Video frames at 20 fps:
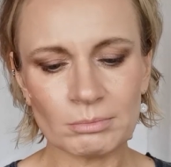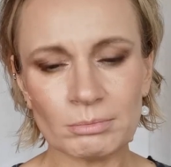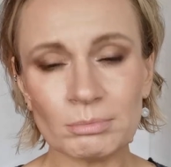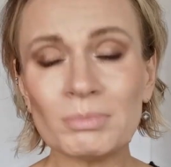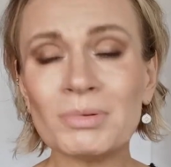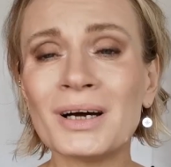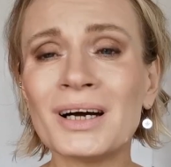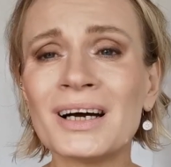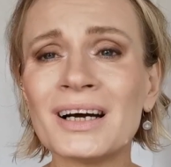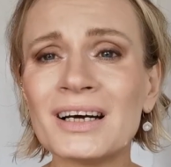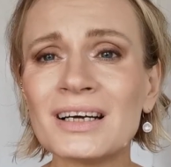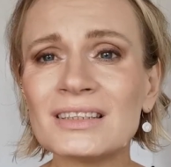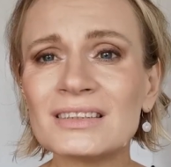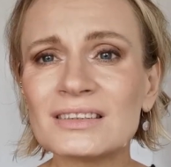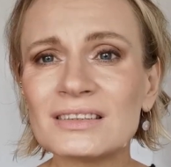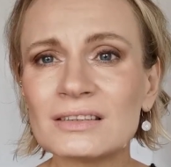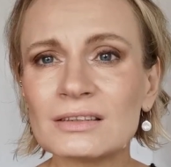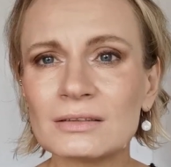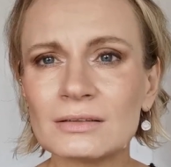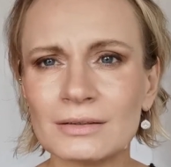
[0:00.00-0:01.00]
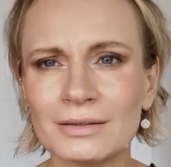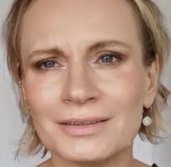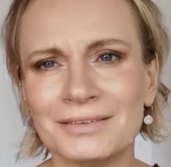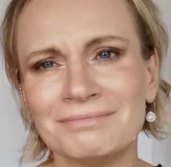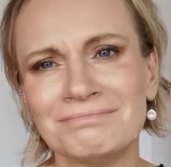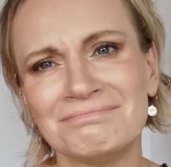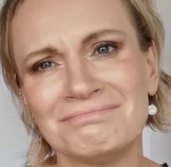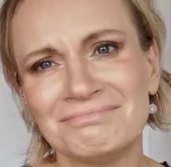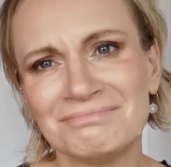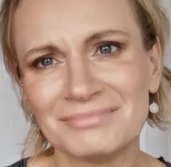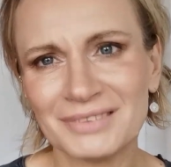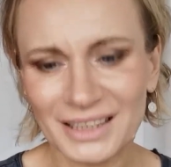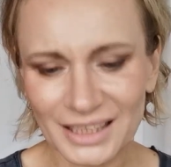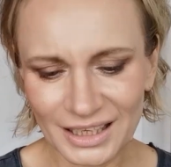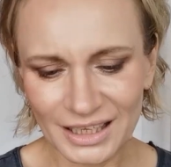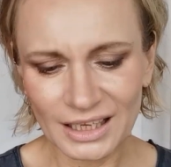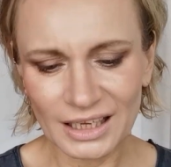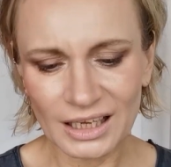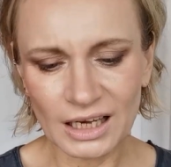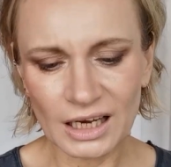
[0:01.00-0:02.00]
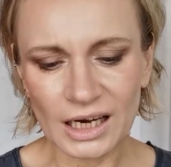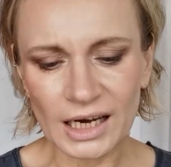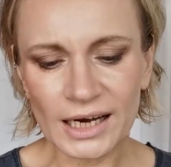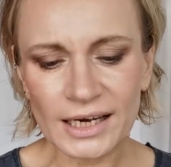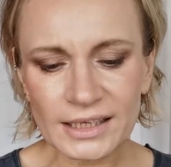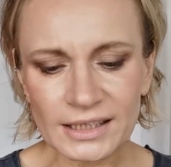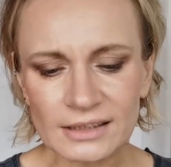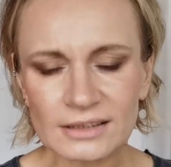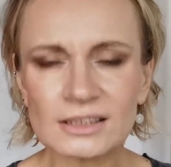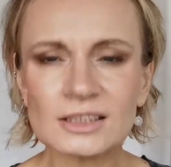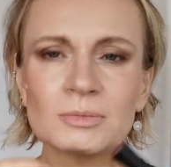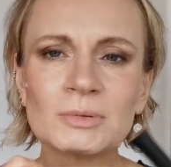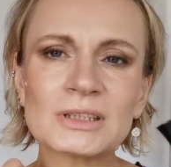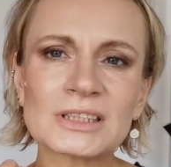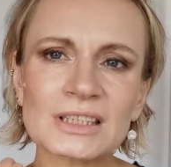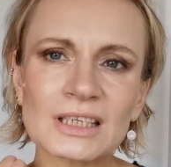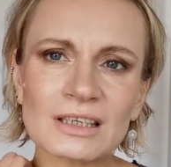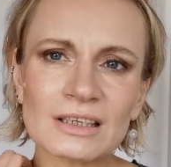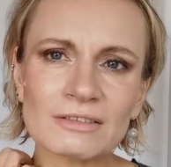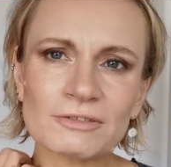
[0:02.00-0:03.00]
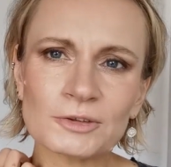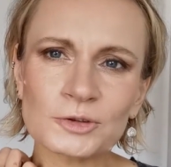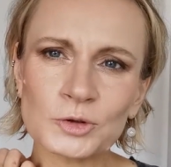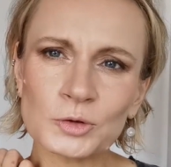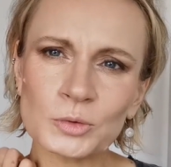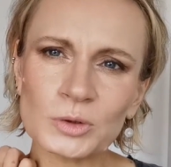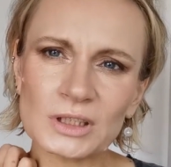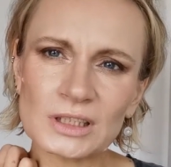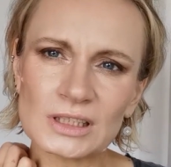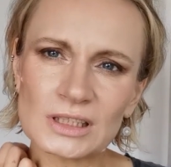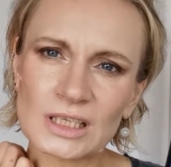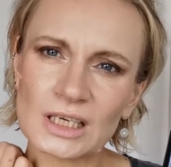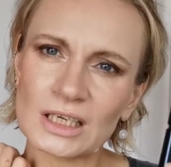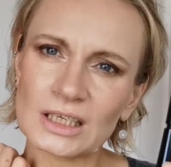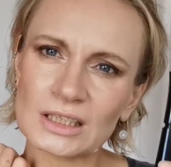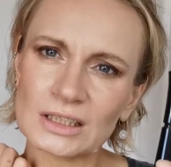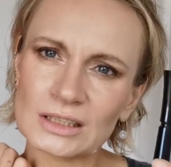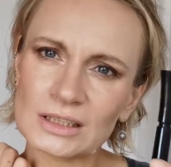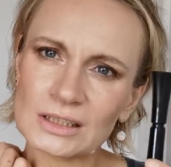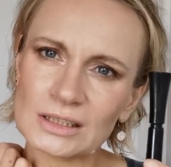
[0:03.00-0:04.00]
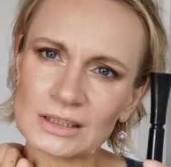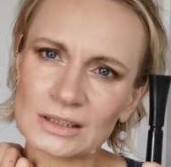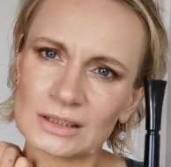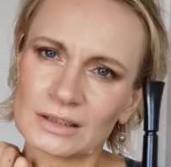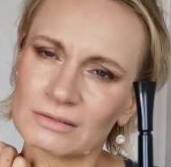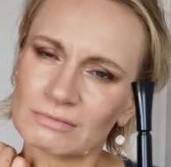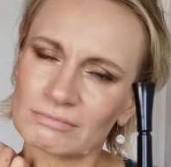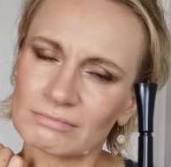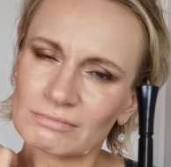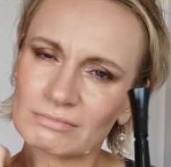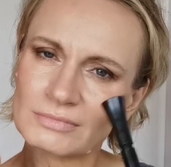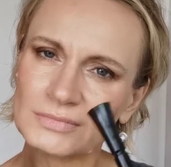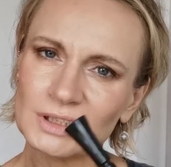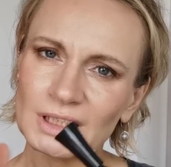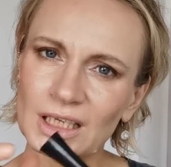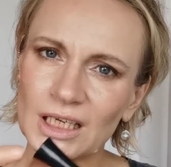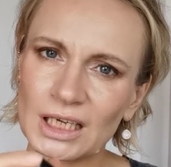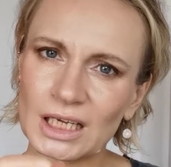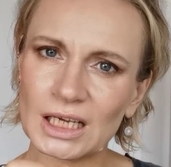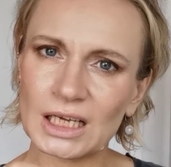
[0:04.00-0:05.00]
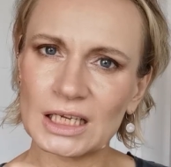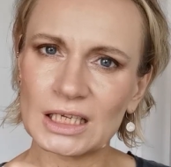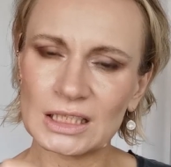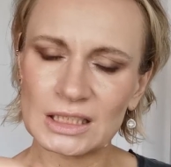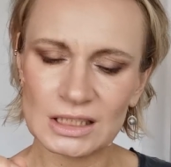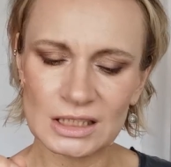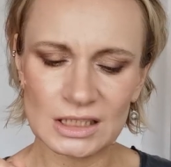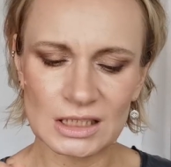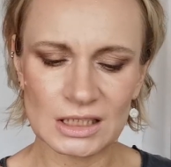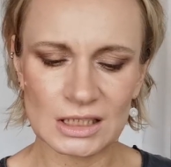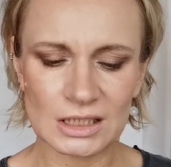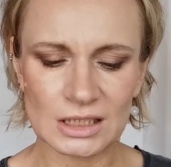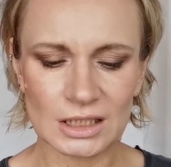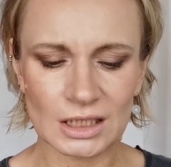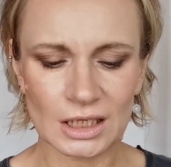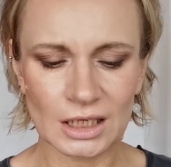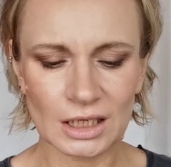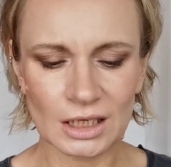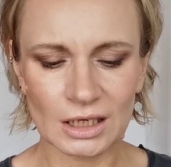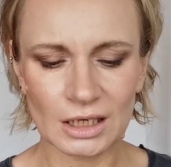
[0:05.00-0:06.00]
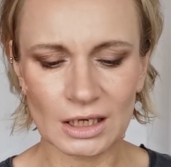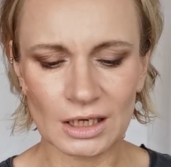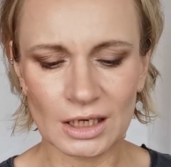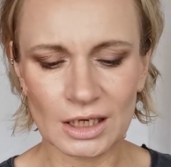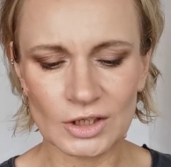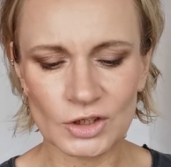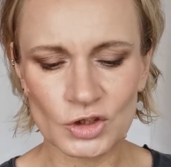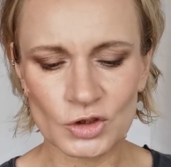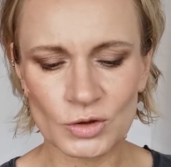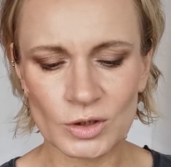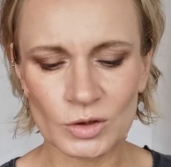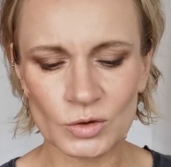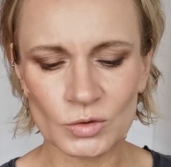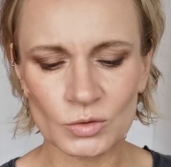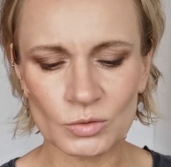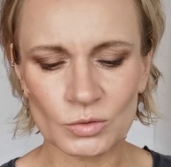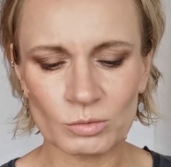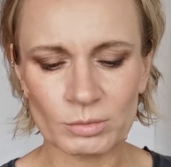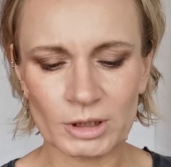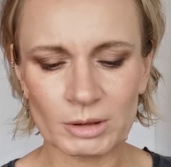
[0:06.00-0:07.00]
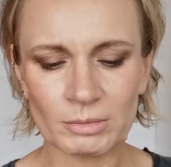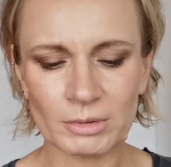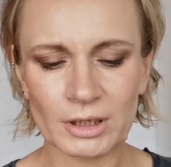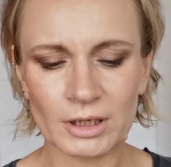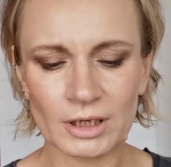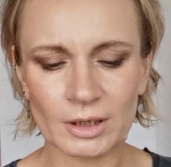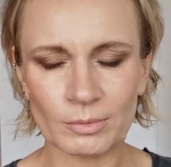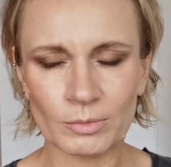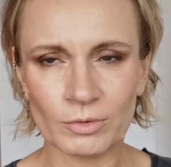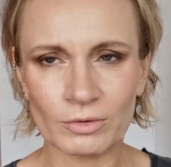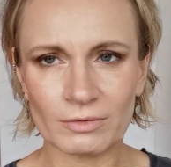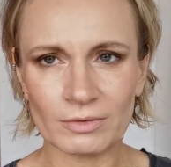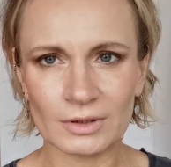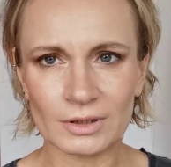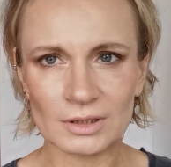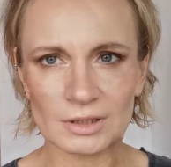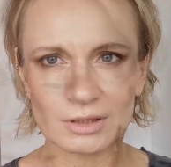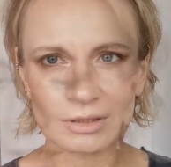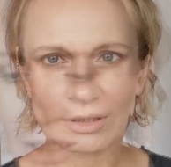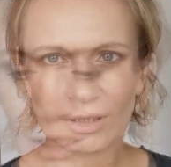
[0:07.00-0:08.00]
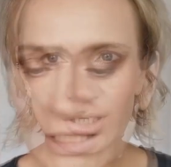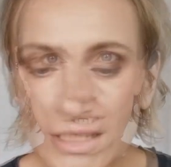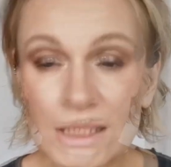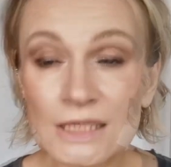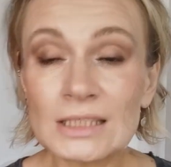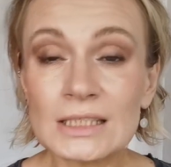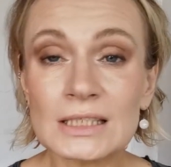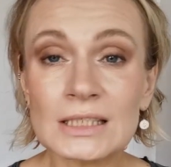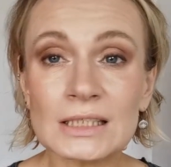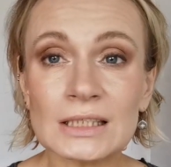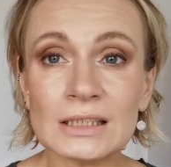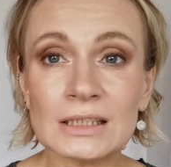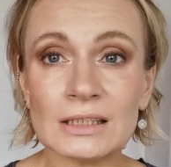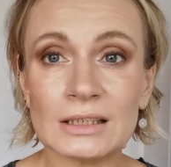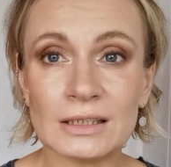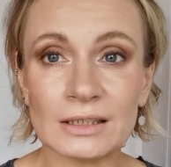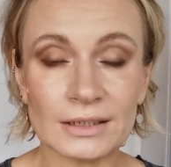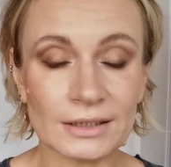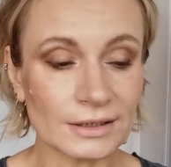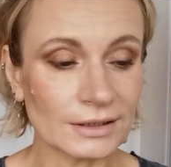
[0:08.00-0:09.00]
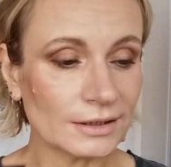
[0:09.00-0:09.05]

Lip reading: But I had this mascara for 2 weeks, guys, and I tried to do my makeup with it. Let's see.